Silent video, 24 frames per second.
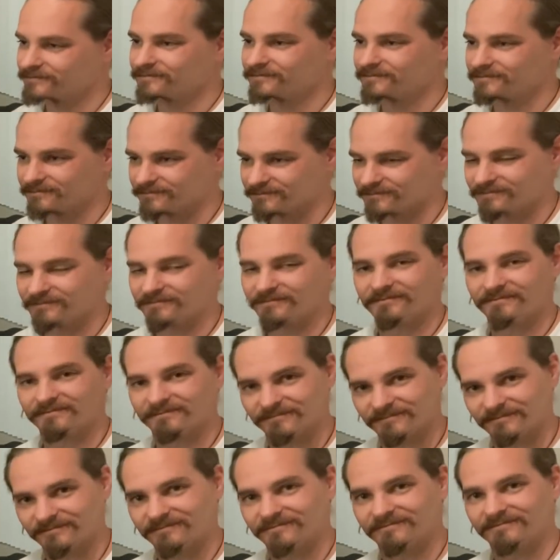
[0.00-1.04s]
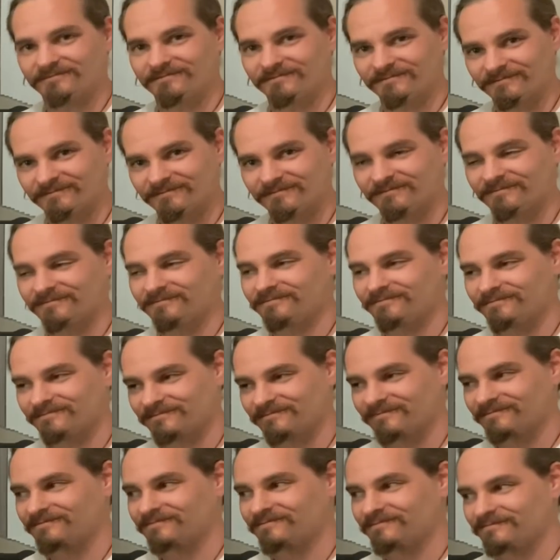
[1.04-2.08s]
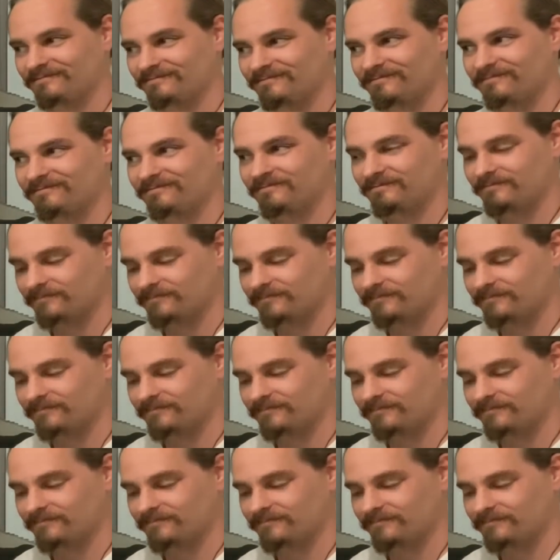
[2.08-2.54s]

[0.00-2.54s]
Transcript: The person shown says nothing.